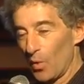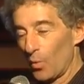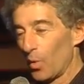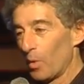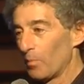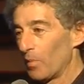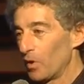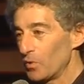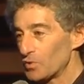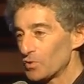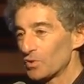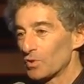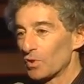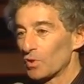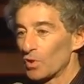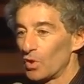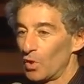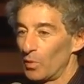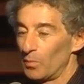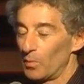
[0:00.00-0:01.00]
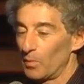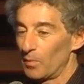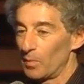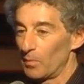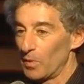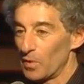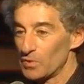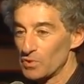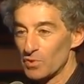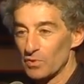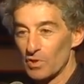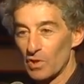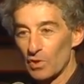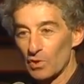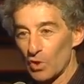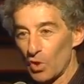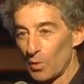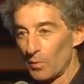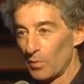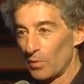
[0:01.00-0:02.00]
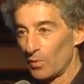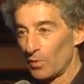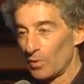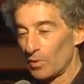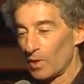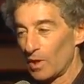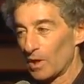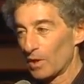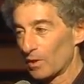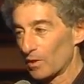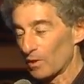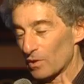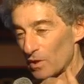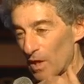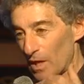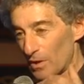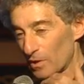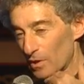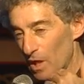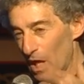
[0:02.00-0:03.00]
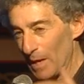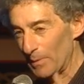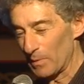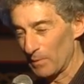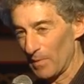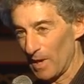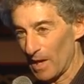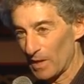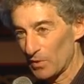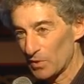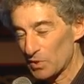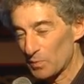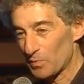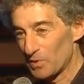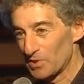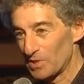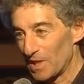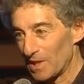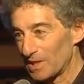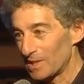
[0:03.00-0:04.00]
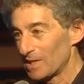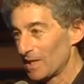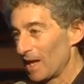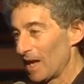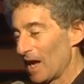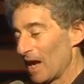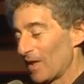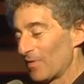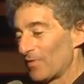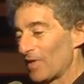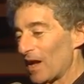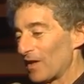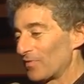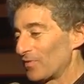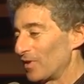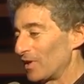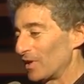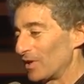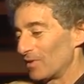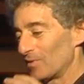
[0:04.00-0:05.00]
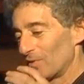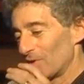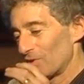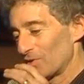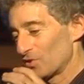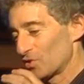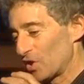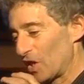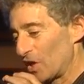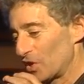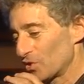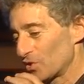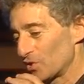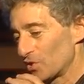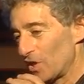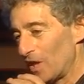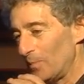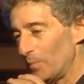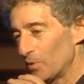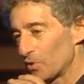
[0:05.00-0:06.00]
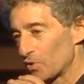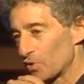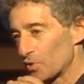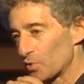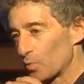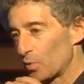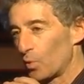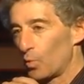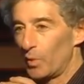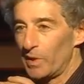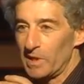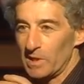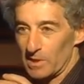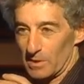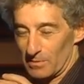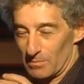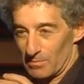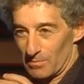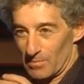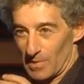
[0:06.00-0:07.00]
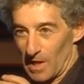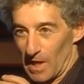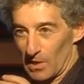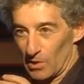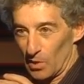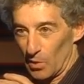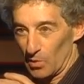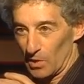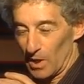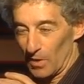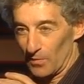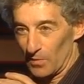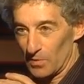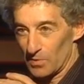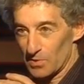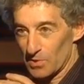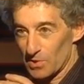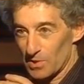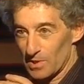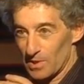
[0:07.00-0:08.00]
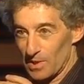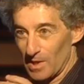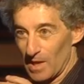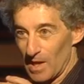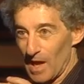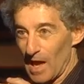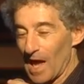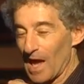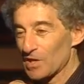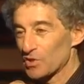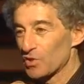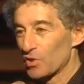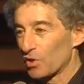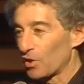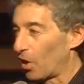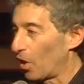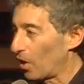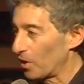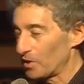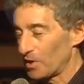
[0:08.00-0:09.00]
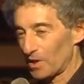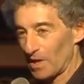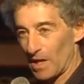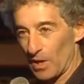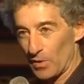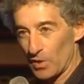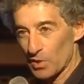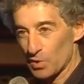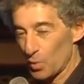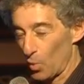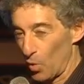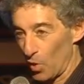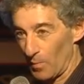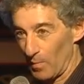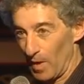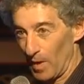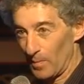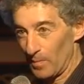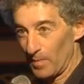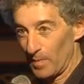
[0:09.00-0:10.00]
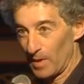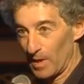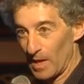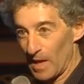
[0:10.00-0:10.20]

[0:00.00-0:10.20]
Well, most of the global, most of the global uh, cl climate models predict that the change in temperatures will weaken at low levels as the Arctic areas warm up.